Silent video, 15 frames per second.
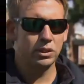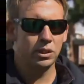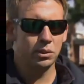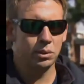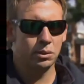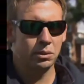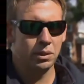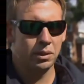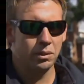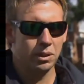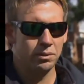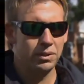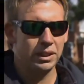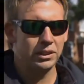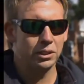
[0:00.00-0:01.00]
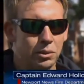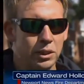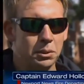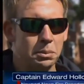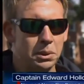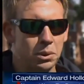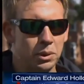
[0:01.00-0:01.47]
it would, it would affect your
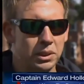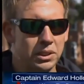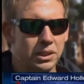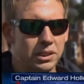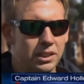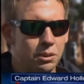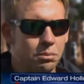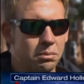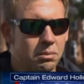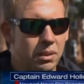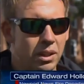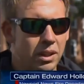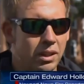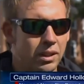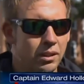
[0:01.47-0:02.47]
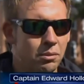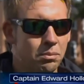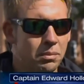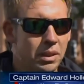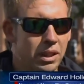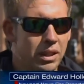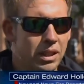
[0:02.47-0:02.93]
respiratory system. Um,
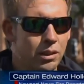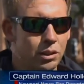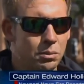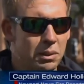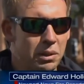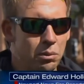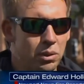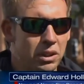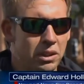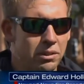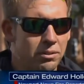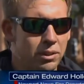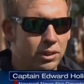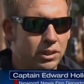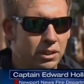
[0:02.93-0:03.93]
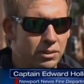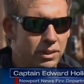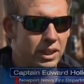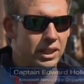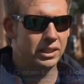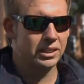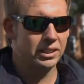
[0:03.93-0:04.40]
that would be the, one of your first
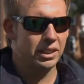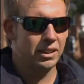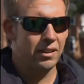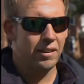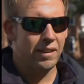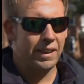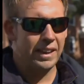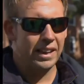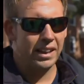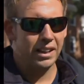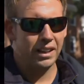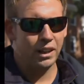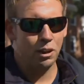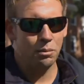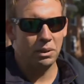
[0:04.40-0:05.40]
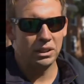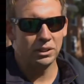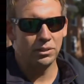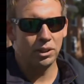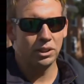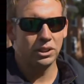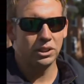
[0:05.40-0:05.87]
effects. Um, and as far
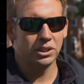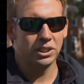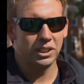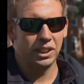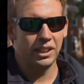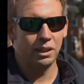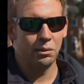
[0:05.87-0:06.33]
as your skin,